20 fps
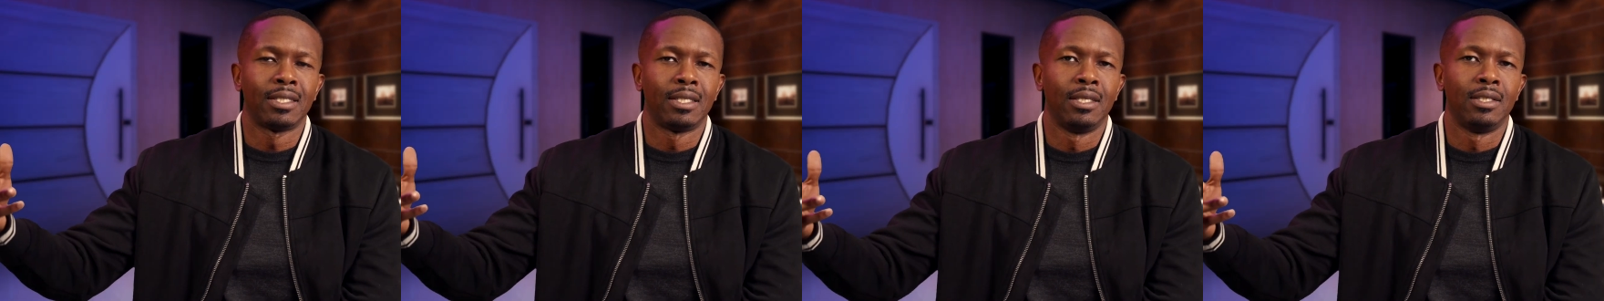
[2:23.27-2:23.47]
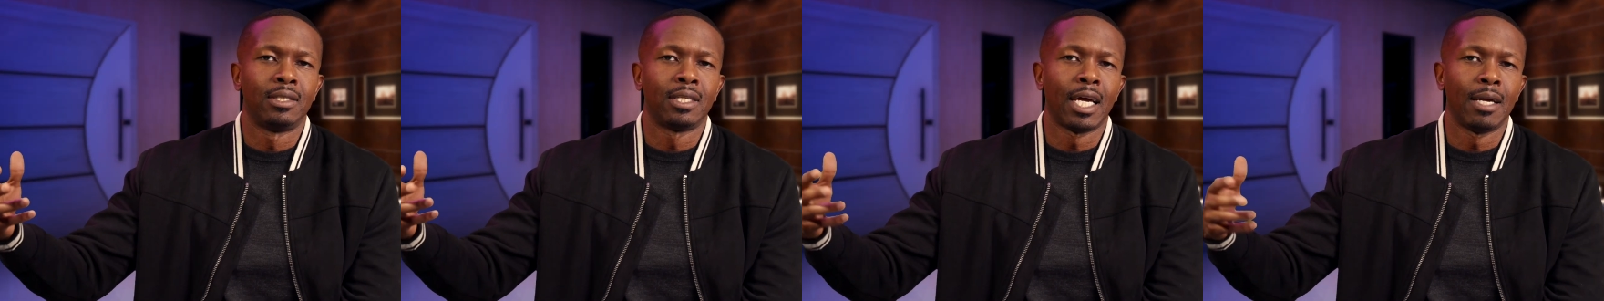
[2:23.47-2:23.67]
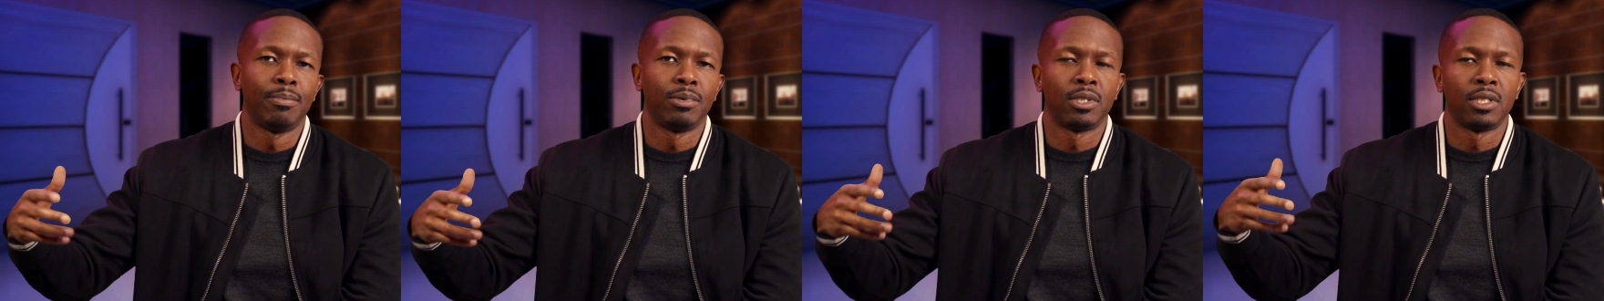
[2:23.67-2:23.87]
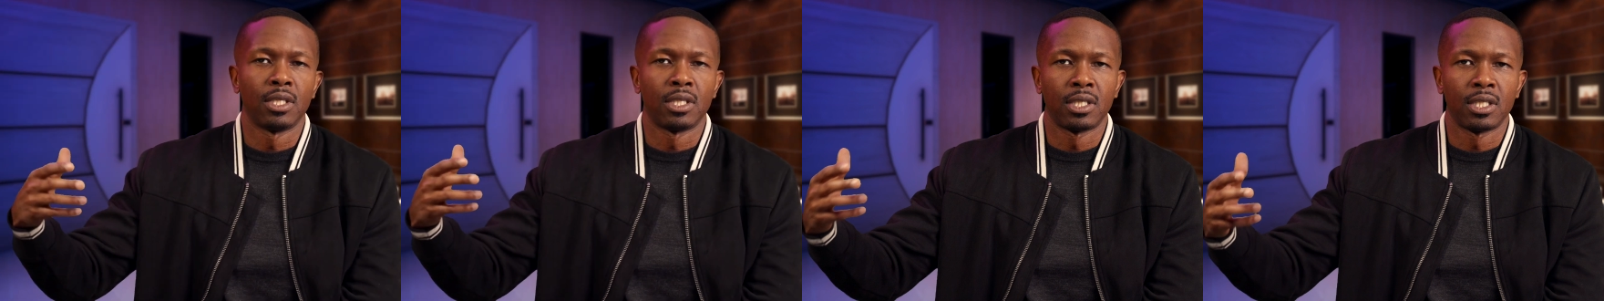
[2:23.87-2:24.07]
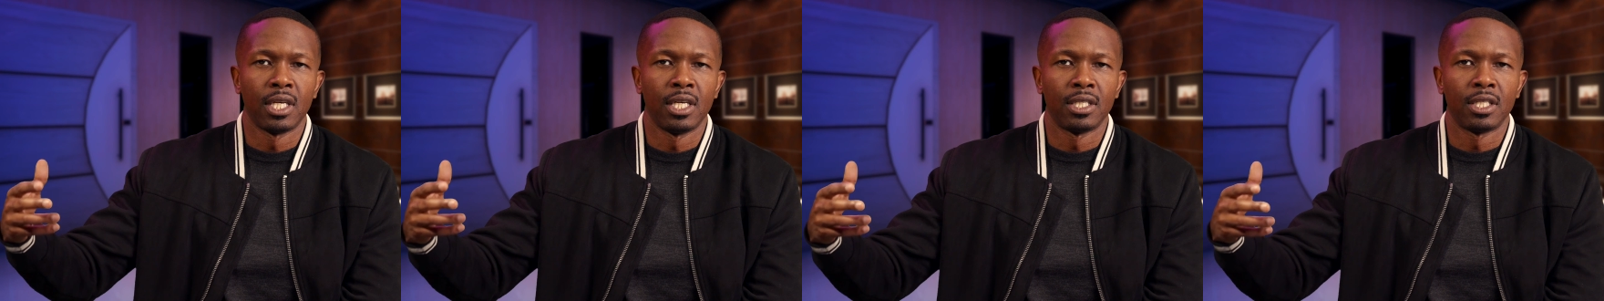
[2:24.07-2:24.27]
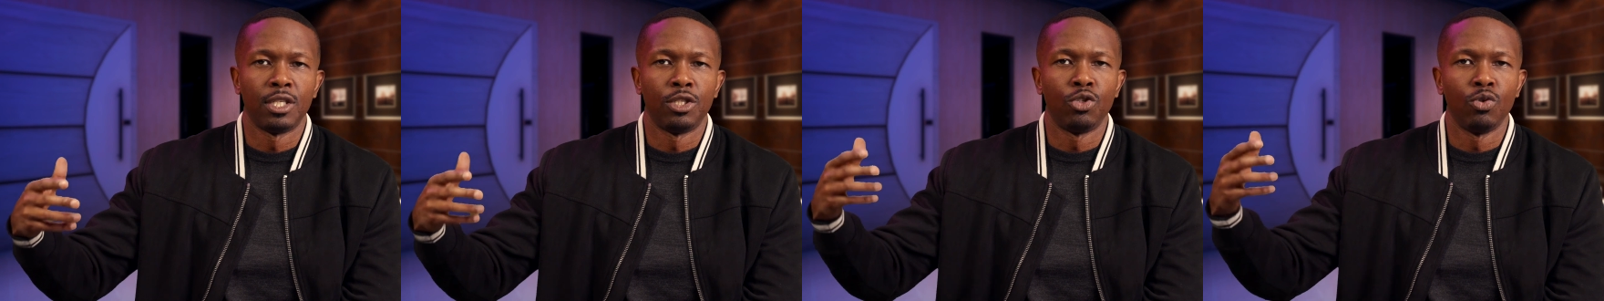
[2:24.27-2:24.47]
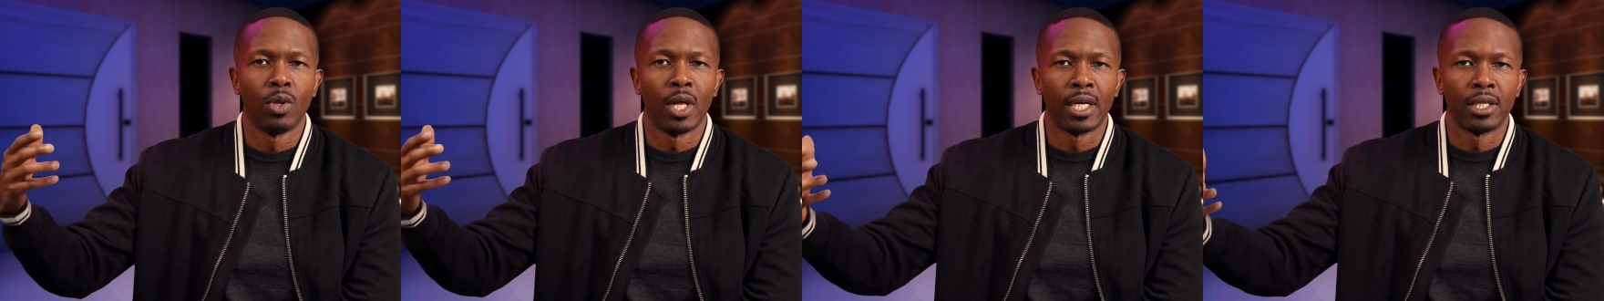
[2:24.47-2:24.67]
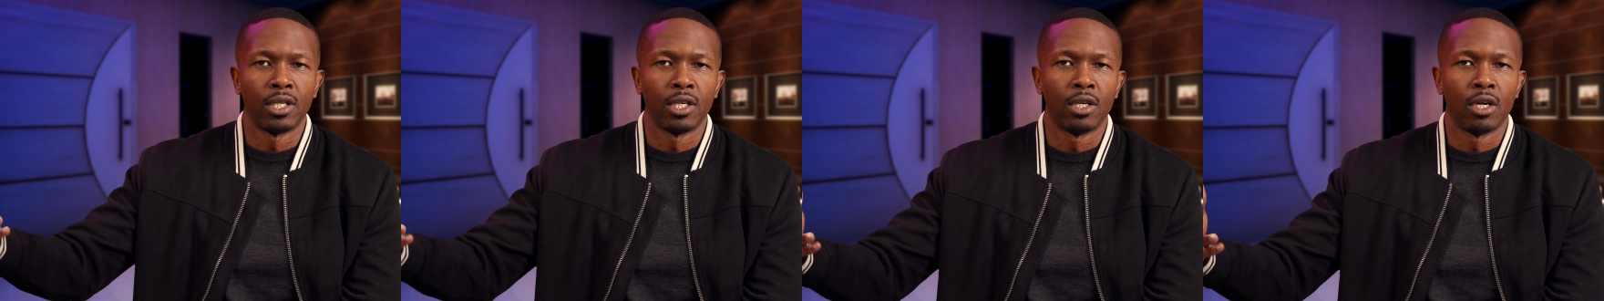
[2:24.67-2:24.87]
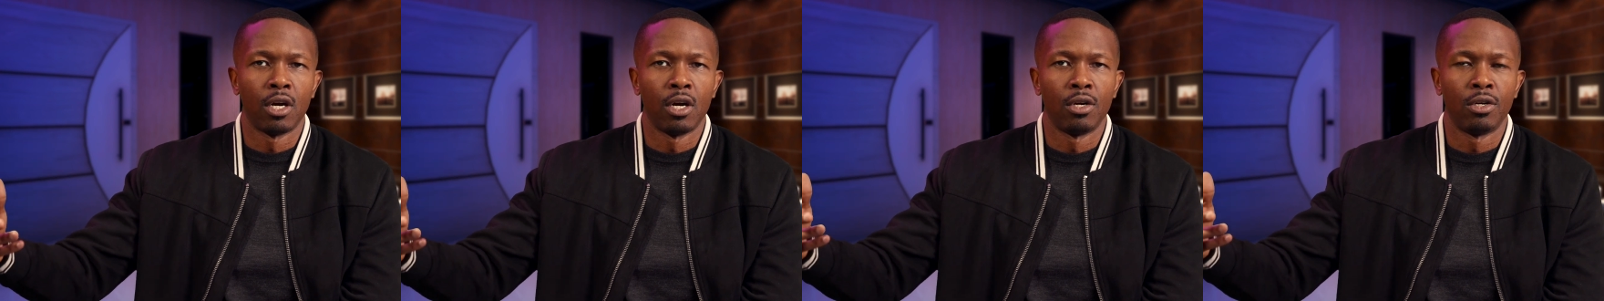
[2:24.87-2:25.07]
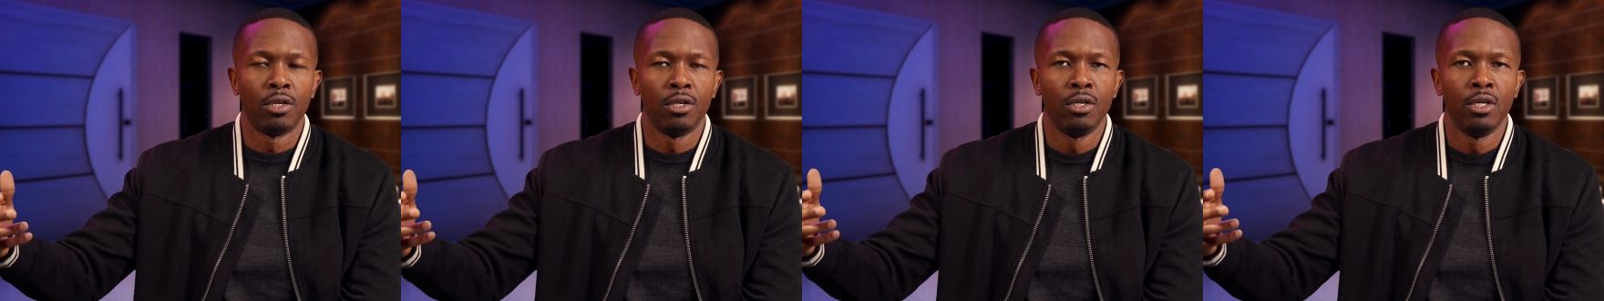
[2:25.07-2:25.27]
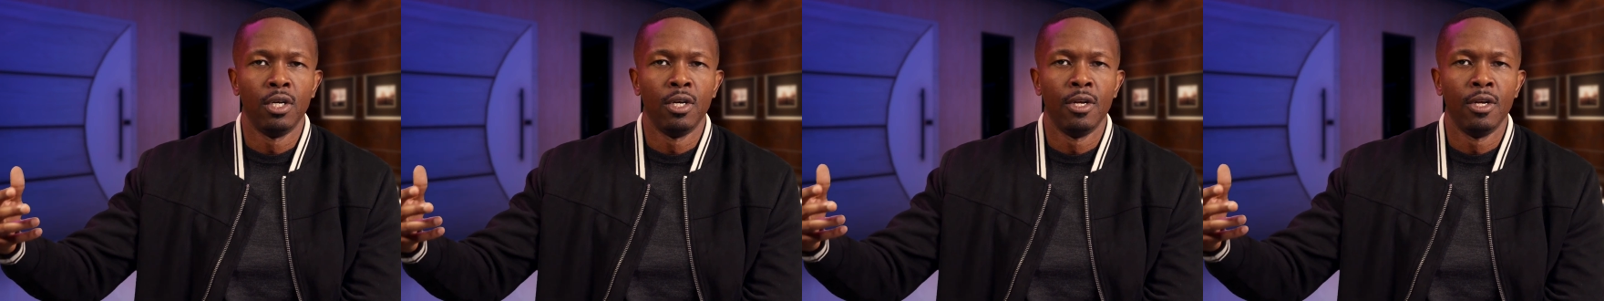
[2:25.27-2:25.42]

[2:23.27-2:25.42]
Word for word: the type of success that you like to garner,